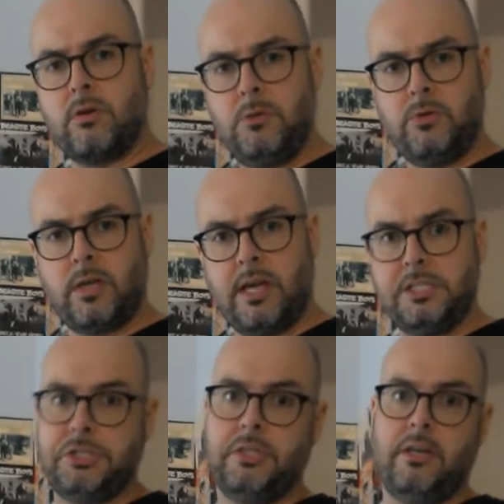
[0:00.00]

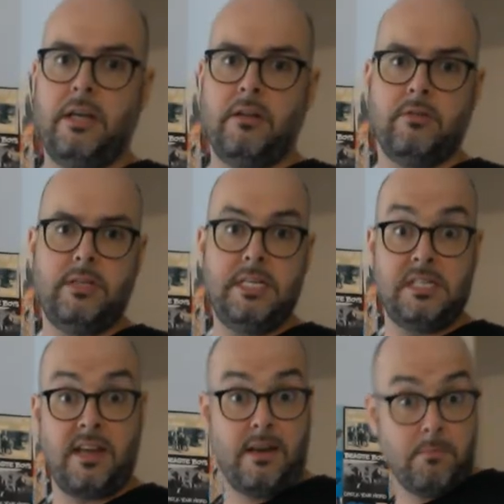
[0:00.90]
communication, at
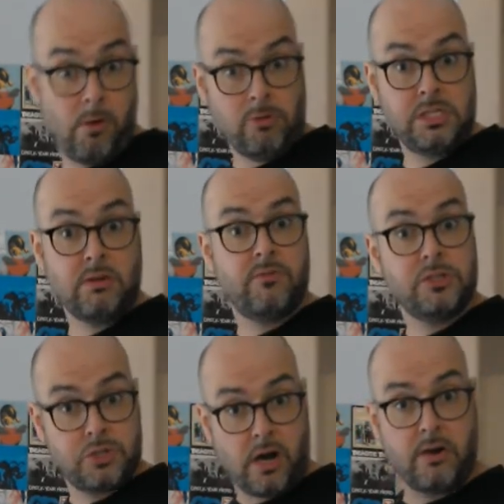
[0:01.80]
least in most of the
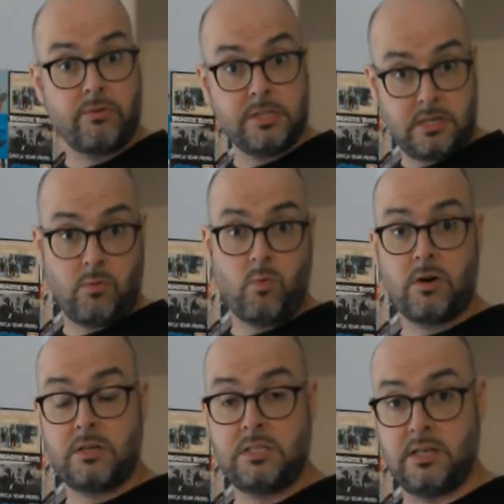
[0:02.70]
genres it
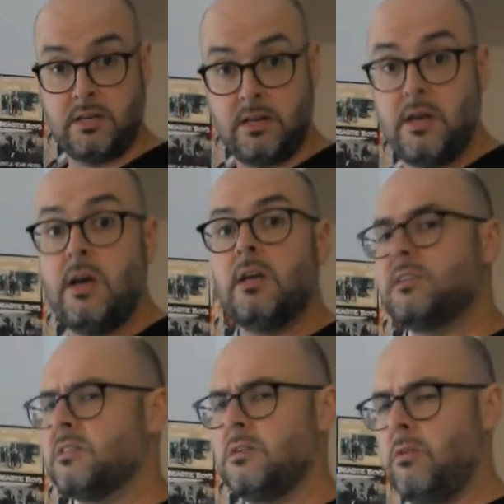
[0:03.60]
works in,
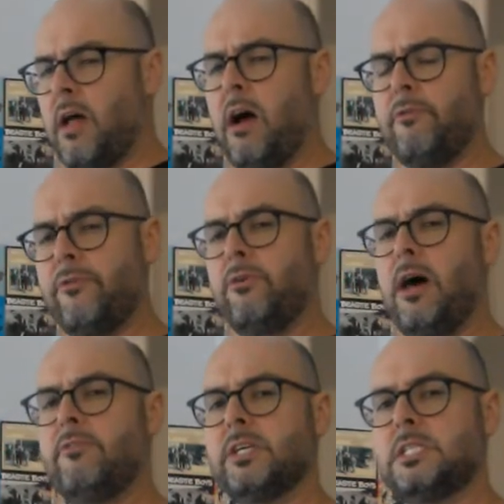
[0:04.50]
doesn't allow for a
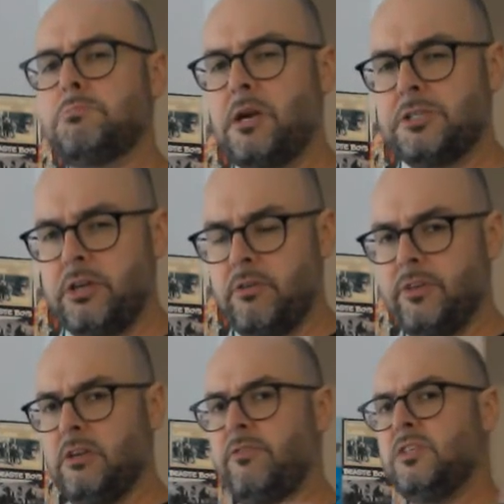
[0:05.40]
lot of expression of
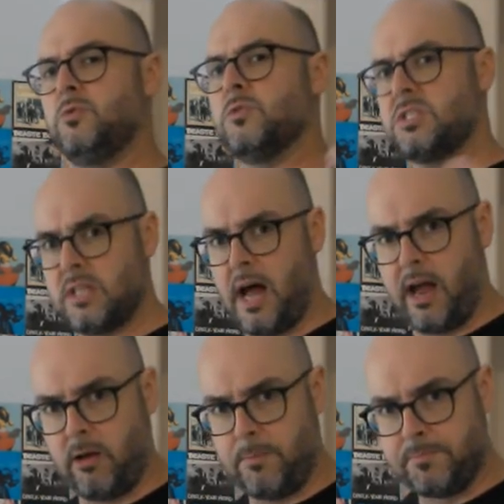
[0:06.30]
individual
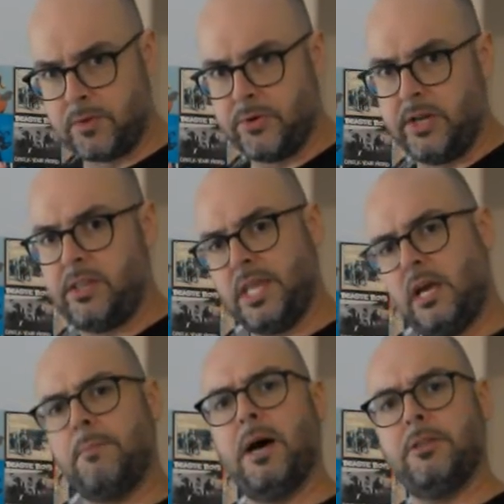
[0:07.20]
style. Right?
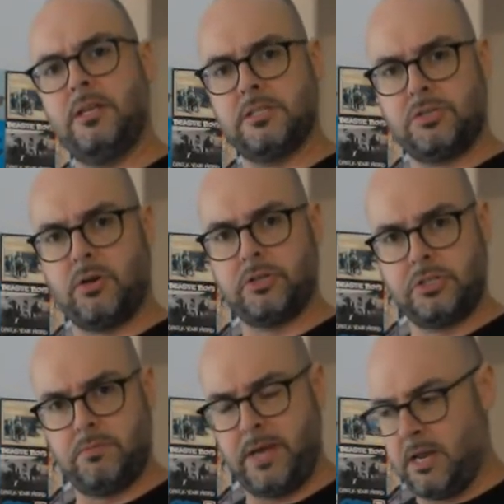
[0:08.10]
Think about the
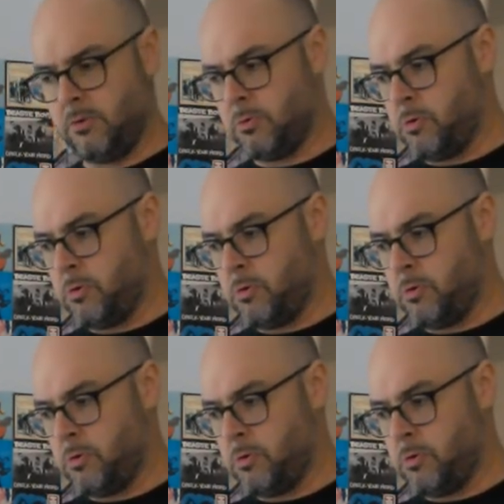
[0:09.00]
instruction manual